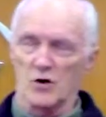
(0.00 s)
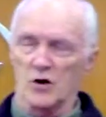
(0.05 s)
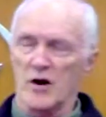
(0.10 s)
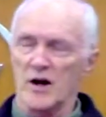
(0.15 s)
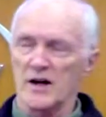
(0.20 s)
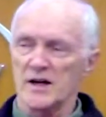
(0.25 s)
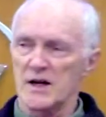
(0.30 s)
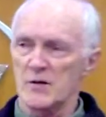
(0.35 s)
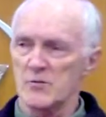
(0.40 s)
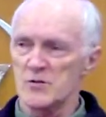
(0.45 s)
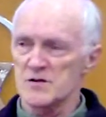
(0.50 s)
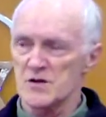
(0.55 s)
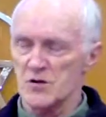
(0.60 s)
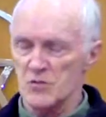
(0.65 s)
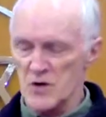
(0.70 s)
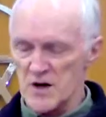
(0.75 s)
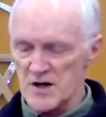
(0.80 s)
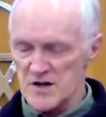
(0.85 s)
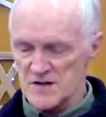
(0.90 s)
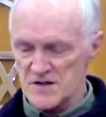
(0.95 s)
growing numbers
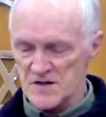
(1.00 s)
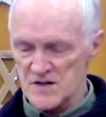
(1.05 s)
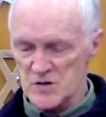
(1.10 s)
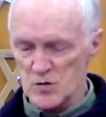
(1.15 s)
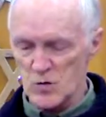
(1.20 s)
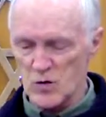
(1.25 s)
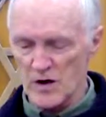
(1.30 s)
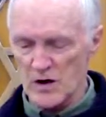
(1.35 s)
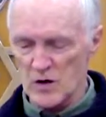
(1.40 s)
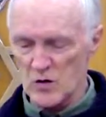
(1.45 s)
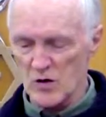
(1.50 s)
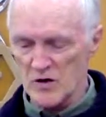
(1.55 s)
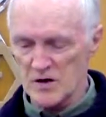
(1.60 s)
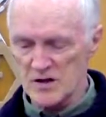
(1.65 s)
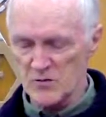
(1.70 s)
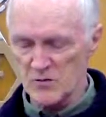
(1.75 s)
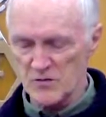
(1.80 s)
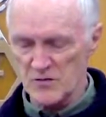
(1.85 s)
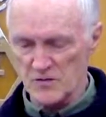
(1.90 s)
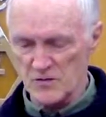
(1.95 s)
of reasons where
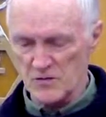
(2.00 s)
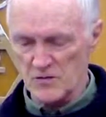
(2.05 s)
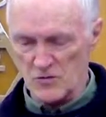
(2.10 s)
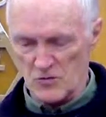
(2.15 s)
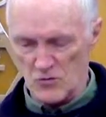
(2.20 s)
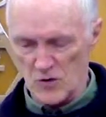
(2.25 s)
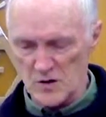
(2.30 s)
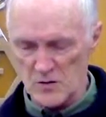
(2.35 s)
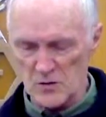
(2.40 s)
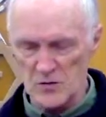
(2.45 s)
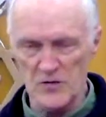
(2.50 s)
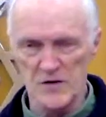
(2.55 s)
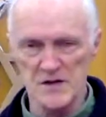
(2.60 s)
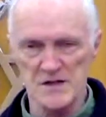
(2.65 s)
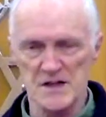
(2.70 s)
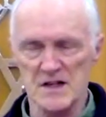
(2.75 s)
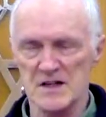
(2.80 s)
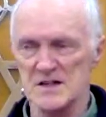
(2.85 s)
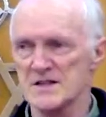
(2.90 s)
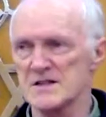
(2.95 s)
quantum, quantum
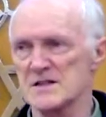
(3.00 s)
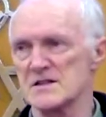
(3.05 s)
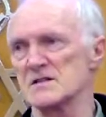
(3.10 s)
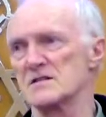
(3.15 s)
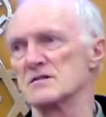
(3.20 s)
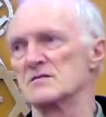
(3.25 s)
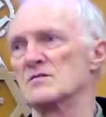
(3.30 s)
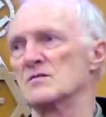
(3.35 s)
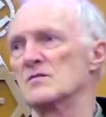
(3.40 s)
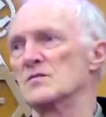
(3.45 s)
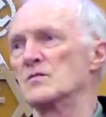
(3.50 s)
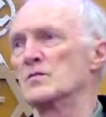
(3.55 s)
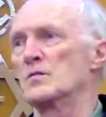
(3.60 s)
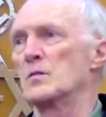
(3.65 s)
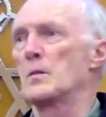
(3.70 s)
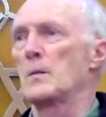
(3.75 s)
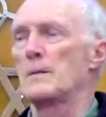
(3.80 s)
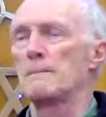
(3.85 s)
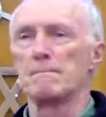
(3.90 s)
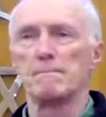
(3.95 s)
physics
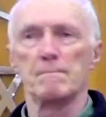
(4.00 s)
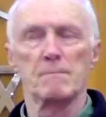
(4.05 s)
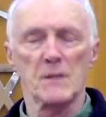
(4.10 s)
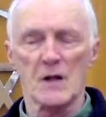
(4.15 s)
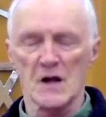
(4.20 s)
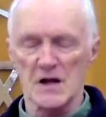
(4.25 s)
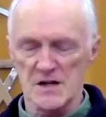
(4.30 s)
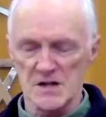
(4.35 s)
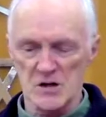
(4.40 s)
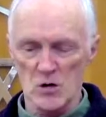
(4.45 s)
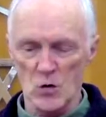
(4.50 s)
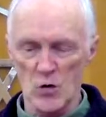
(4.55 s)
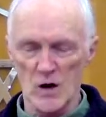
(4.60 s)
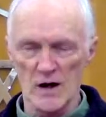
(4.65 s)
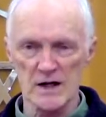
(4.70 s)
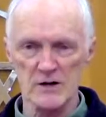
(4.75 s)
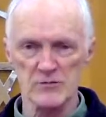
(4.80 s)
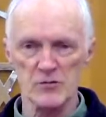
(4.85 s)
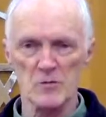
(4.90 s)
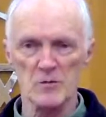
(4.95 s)
is a
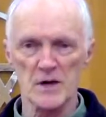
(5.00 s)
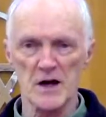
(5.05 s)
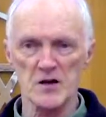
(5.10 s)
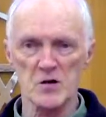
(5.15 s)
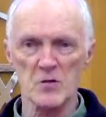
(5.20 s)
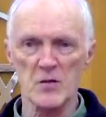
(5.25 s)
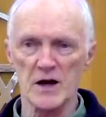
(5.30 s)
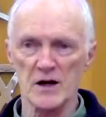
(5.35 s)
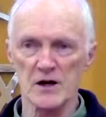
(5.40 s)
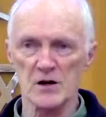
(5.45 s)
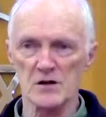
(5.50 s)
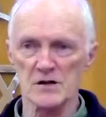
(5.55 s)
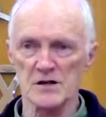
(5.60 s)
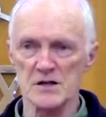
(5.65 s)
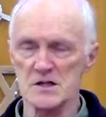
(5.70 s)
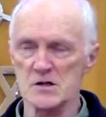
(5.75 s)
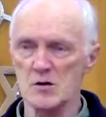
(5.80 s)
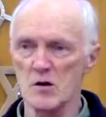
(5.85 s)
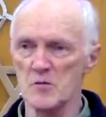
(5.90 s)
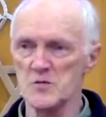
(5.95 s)
wonderful mathematical
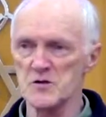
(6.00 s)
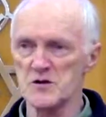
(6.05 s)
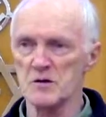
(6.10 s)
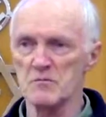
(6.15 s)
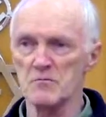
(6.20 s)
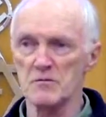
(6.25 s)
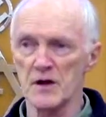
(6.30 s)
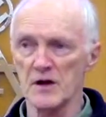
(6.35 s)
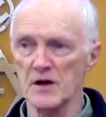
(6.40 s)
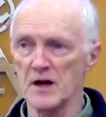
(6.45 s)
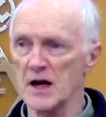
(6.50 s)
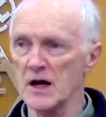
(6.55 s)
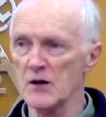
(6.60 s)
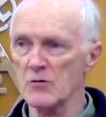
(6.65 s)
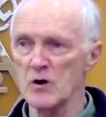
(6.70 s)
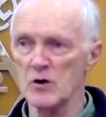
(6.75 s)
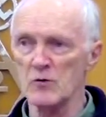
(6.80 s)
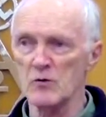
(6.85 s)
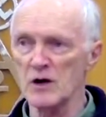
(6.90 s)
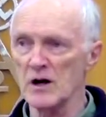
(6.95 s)
description, but now
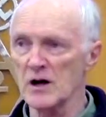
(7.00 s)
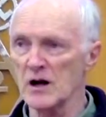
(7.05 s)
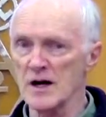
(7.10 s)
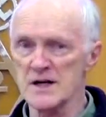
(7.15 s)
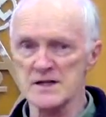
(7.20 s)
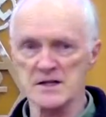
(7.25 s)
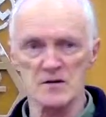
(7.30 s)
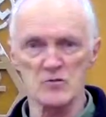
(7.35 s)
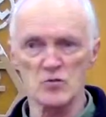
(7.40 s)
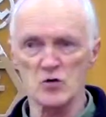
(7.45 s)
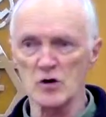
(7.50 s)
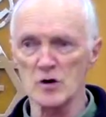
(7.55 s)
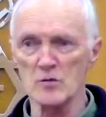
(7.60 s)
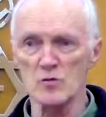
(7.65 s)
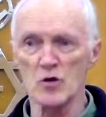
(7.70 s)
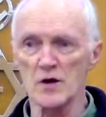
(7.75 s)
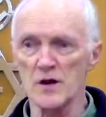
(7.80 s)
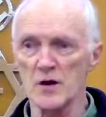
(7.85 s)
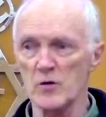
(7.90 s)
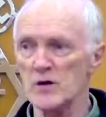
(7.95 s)
we're realizing more
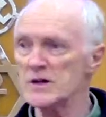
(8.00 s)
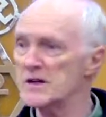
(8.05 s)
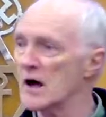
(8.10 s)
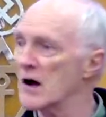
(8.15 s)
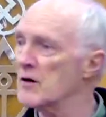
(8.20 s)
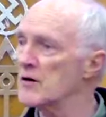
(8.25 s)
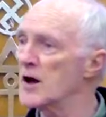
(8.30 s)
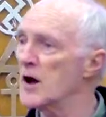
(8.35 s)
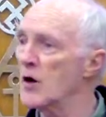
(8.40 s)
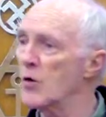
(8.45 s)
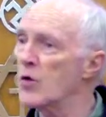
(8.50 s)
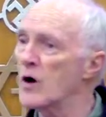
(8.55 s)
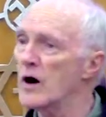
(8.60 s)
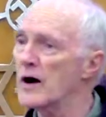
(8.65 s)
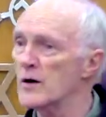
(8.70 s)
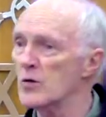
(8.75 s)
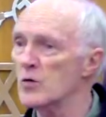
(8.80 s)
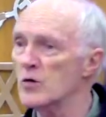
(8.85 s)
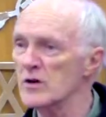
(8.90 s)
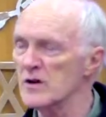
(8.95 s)
and more that we don't know
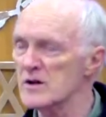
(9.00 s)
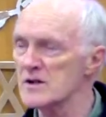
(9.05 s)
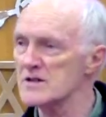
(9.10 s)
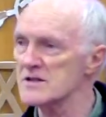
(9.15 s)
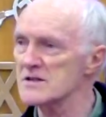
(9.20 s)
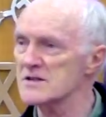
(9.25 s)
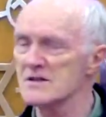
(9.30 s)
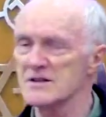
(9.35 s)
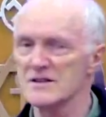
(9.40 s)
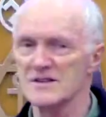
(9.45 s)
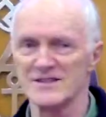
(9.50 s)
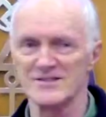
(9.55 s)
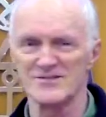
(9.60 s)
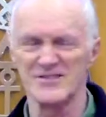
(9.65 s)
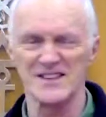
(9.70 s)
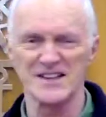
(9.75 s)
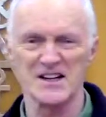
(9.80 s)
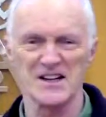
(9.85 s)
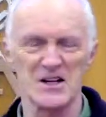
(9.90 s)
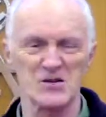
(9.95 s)
why it works.
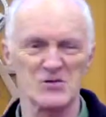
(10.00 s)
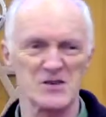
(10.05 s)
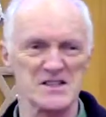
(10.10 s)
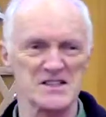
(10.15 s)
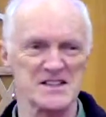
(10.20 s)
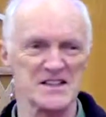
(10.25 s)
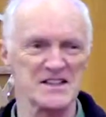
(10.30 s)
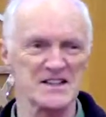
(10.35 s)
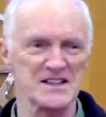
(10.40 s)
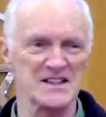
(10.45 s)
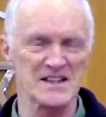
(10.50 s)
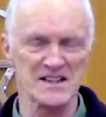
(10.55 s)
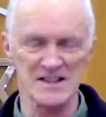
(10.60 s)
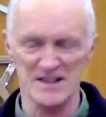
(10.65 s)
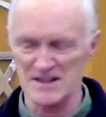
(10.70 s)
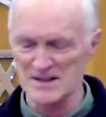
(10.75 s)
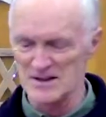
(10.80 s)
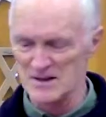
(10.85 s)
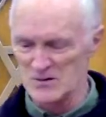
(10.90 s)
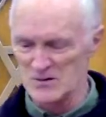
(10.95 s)
We don't know what's underneath.